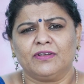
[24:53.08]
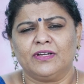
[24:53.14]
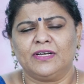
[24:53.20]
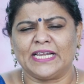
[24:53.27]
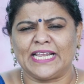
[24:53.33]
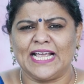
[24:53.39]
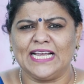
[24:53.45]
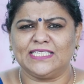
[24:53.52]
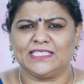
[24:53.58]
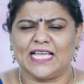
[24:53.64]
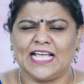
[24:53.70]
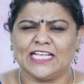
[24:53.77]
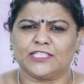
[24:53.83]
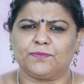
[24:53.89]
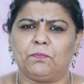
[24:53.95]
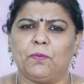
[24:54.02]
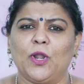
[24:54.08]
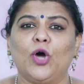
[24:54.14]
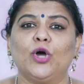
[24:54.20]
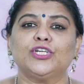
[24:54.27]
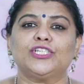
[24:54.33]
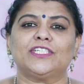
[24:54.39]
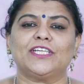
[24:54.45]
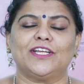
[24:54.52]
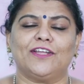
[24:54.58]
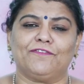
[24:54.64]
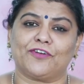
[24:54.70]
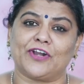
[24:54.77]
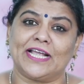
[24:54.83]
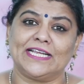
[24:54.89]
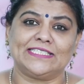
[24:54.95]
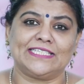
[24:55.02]
great explosion of
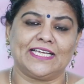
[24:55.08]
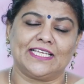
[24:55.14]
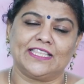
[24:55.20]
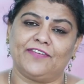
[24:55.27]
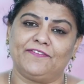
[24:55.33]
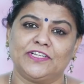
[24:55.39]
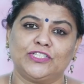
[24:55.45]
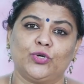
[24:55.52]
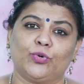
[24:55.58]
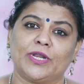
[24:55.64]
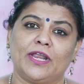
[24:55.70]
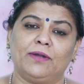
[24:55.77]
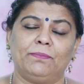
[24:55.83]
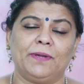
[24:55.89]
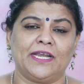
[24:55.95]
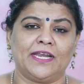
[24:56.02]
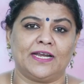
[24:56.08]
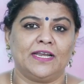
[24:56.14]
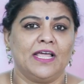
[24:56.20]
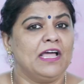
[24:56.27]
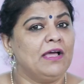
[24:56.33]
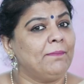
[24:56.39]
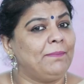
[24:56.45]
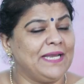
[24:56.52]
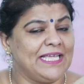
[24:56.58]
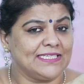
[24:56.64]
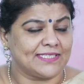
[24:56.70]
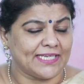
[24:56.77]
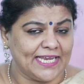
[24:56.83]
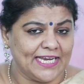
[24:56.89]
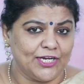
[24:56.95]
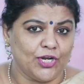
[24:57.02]
writing in the Victorian period. Please
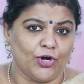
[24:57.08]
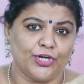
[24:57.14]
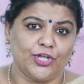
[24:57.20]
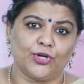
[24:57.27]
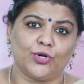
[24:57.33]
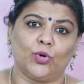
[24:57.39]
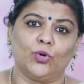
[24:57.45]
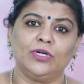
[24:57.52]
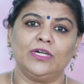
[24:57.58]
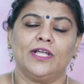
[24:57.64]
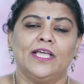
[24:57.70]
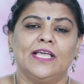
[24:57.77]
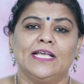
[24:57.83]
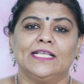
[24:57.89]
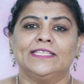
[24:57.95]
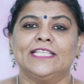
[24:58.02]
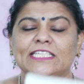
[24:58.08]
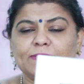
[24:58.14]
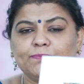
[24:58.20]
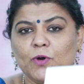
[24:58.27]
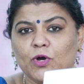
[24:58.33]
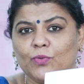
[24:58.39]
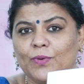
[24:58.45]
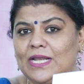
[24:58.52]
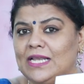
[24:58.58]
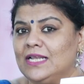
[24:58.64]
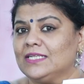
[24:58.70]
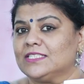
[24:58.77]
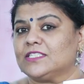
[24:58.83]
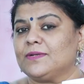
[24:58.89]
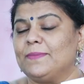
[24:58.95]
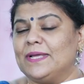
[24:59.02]
read on your own. This book will
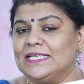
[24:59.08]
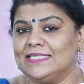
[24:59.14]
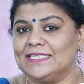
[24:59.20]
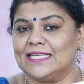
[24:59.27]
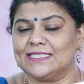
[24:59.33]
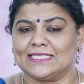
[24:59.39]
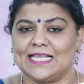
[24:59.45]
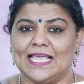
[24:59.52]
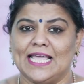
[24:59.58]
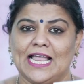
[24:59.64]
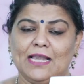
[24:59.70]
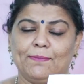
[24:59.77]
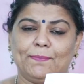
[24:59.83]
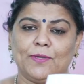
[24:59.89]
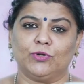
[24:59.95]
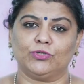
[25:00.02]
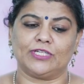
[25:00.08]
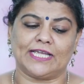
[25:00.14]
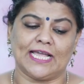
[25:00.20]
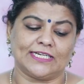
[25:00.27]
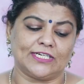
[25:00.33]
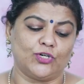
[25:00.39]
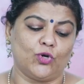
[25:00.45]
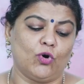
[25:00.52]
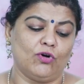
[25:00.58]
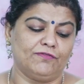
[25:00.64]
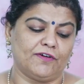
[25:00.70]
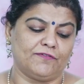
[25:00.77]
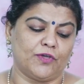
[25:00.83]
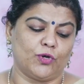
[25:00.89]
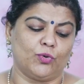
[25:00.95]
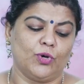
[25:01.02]
tremendously help you to get an
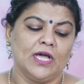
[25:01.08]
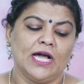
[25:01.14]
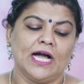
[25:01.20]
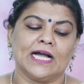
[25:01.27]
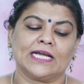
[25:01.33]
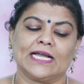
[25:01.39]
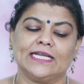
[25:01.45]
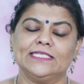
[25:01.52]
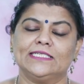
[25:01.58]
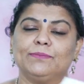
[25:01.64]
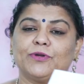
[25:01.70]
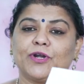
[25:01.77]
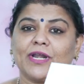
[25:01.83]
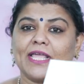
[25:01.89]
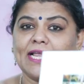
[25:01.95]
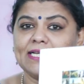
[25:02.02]
overview, a contemporary